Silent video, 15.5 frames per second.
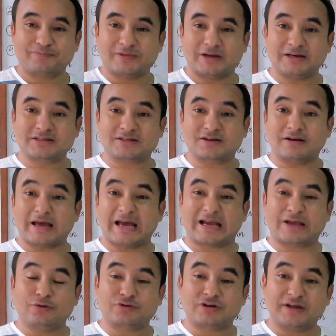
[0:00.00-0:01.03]
That is called
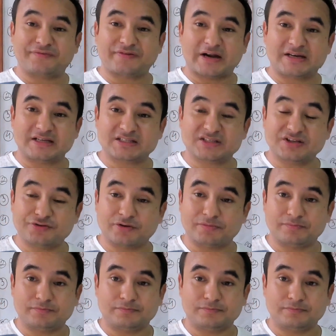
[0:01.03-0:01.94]
acute nephritic syndrome.